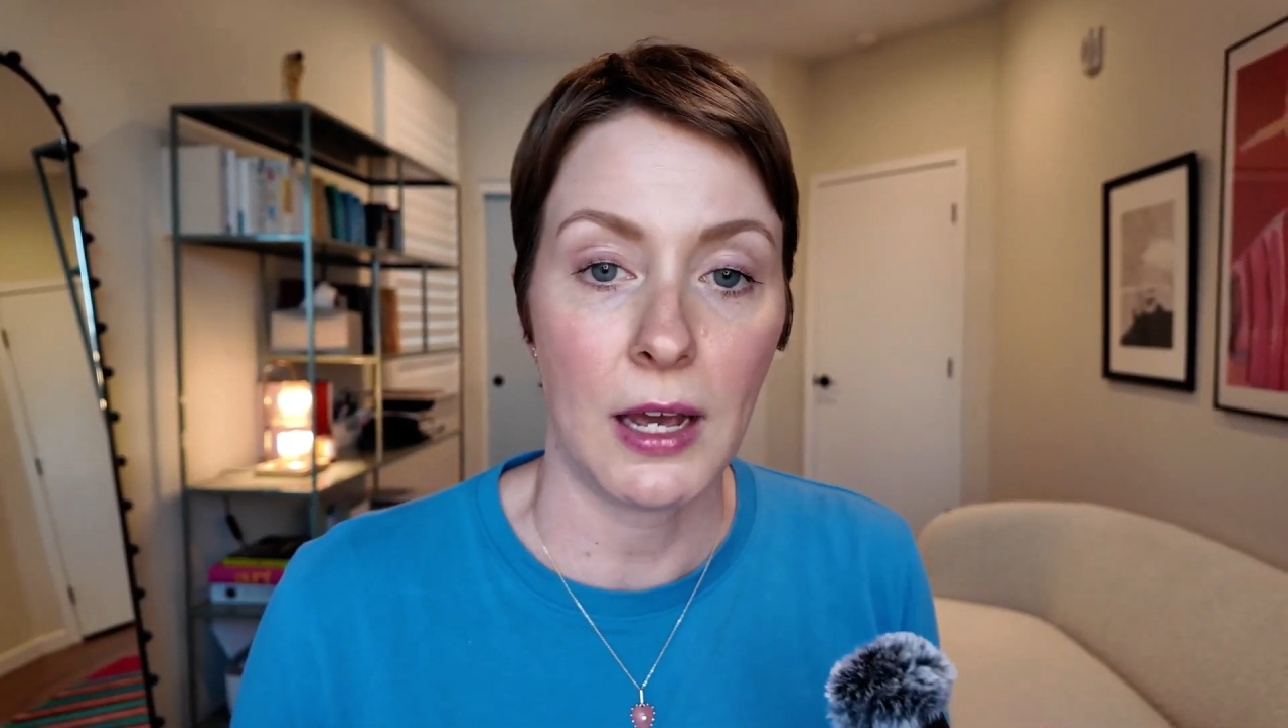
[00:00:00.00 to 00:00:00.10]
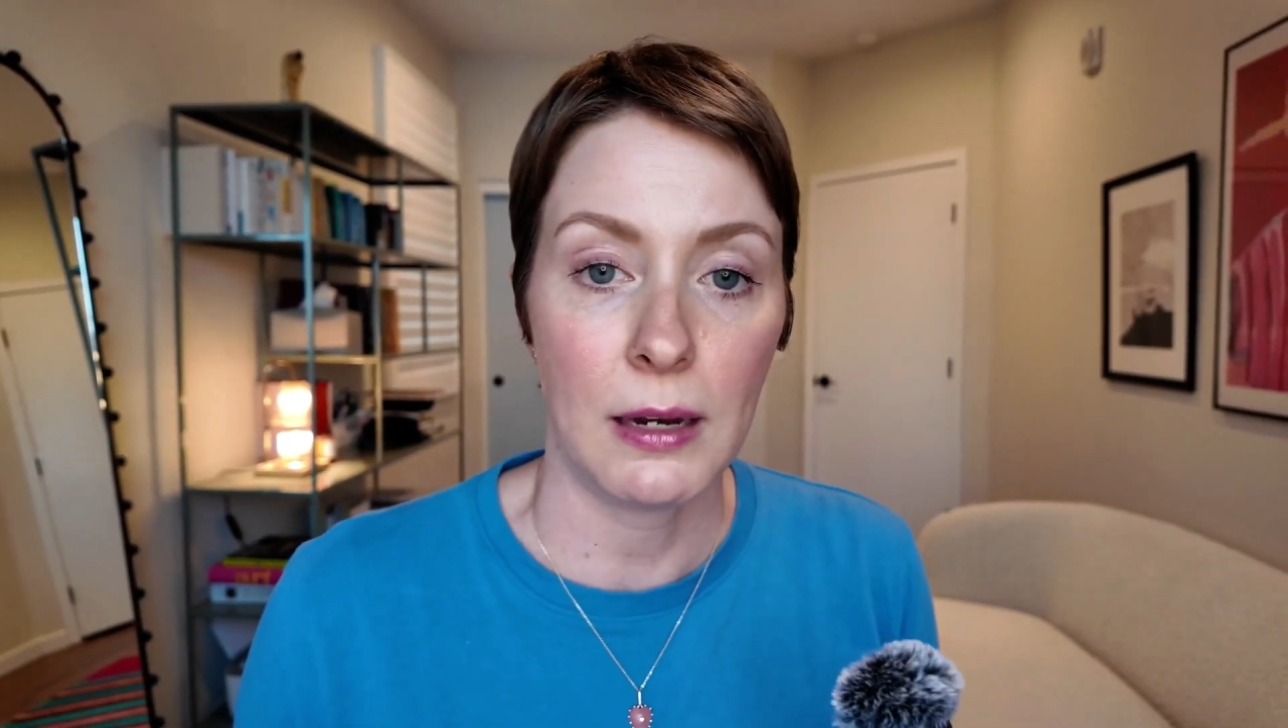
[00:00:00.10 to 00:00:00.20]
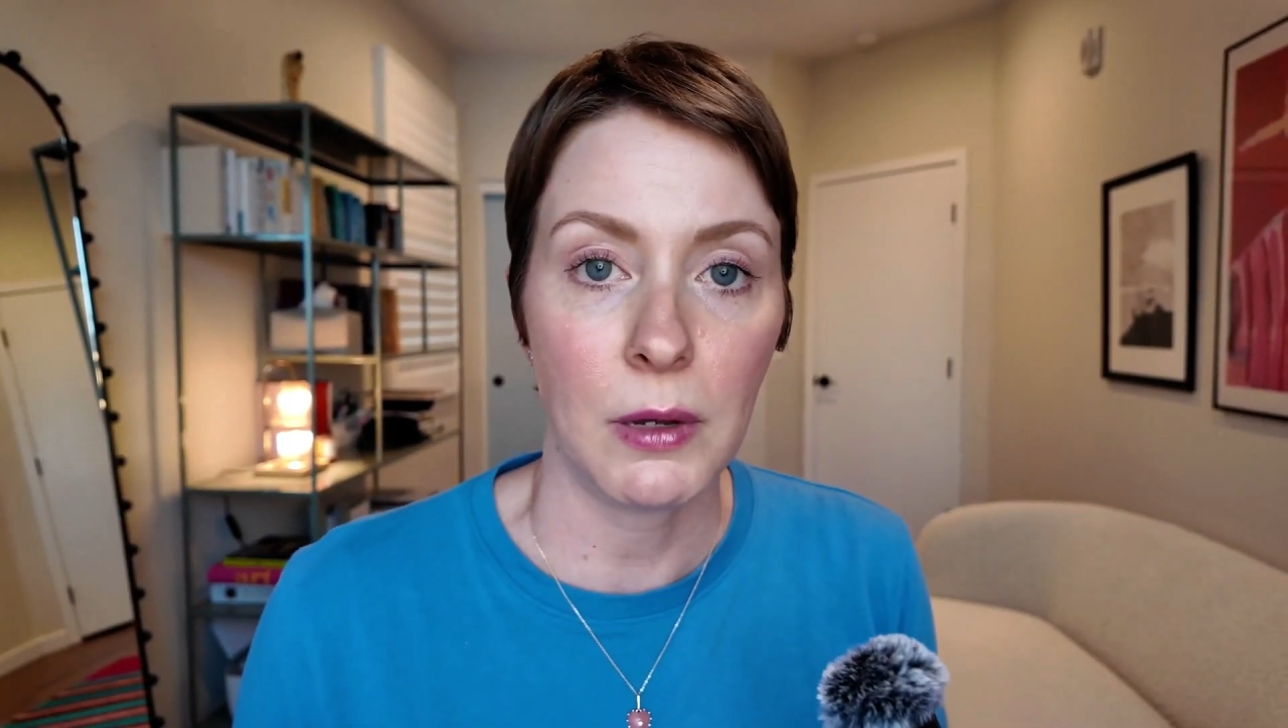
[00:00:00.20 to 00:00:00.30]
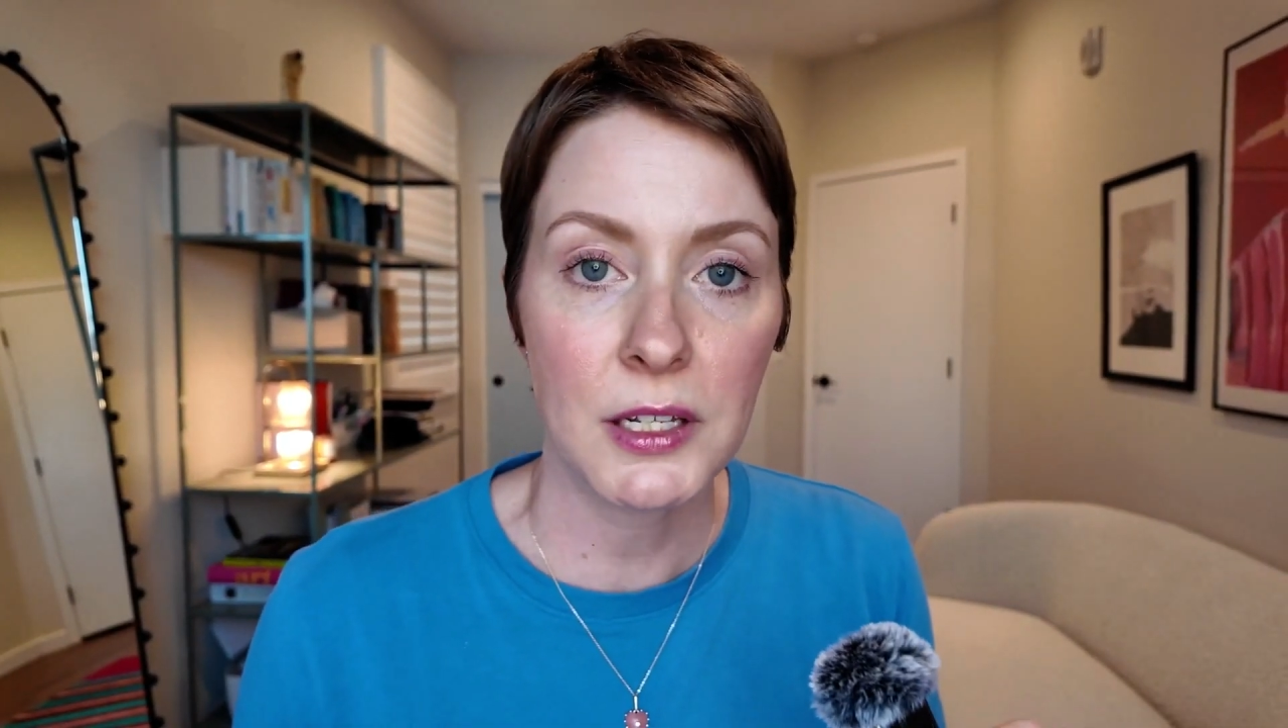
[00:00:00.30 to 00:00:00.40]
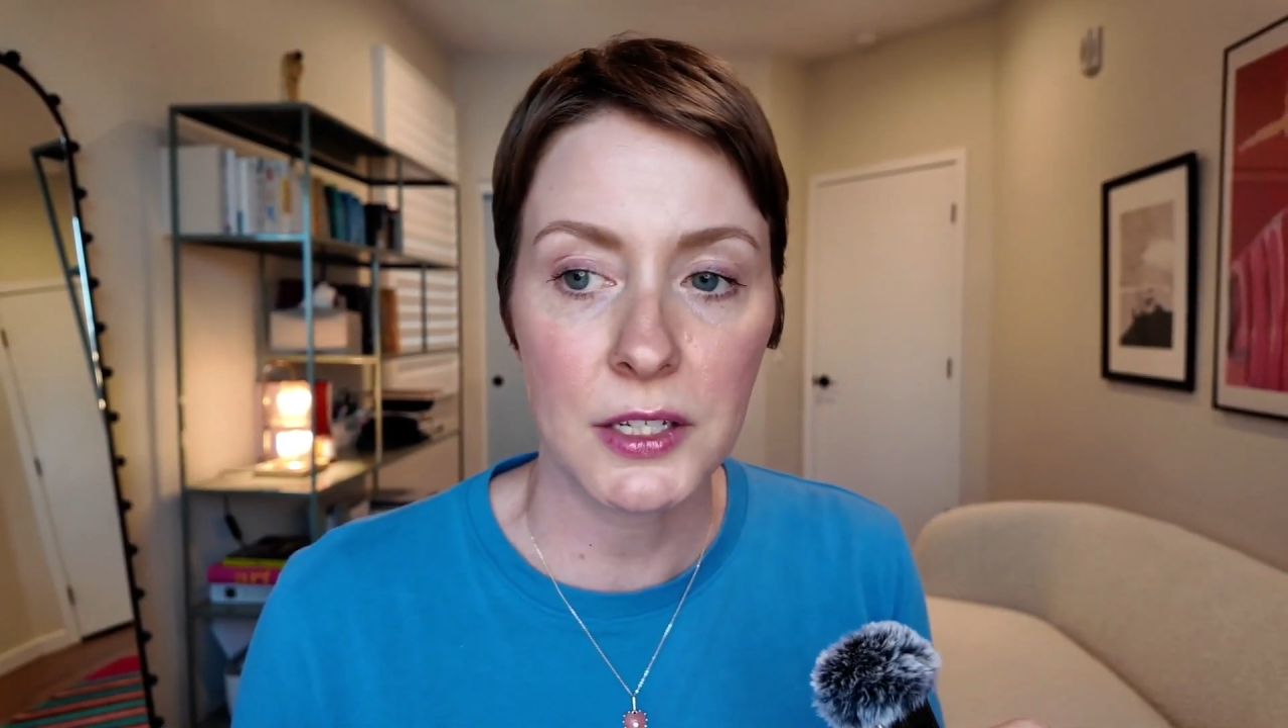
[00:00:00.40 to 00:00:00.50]

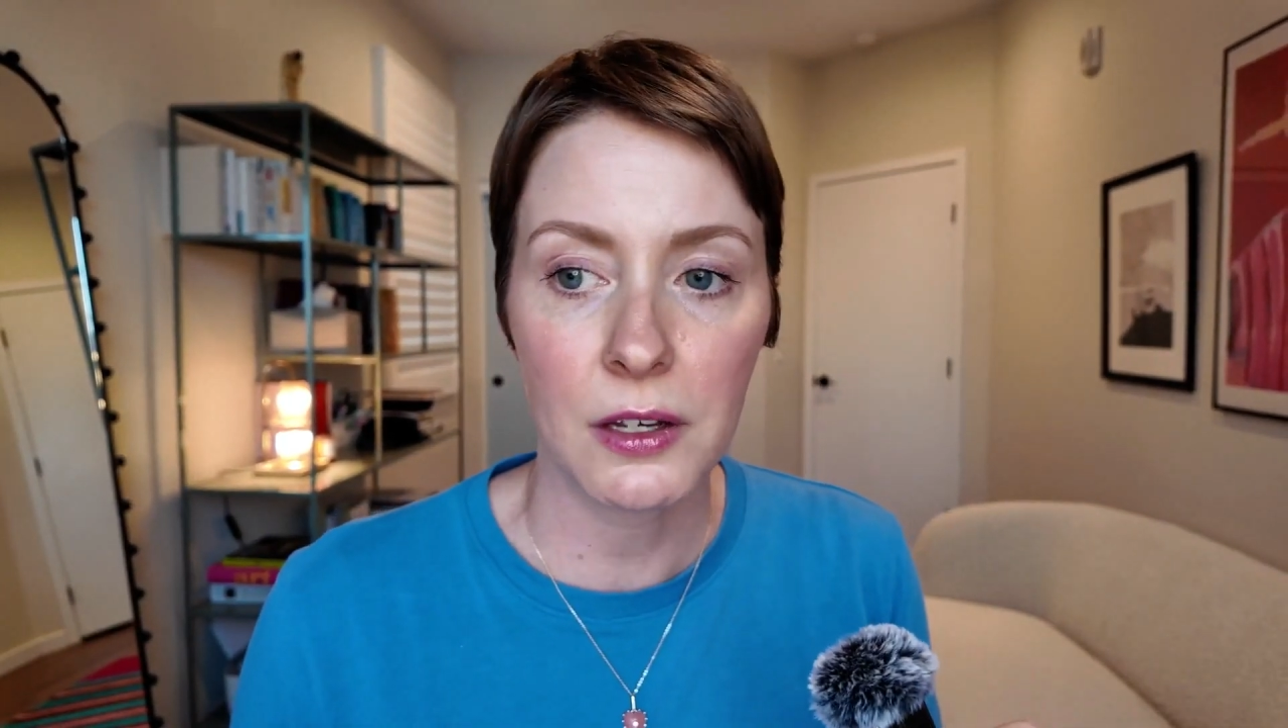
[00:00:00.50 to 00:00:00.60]
9 months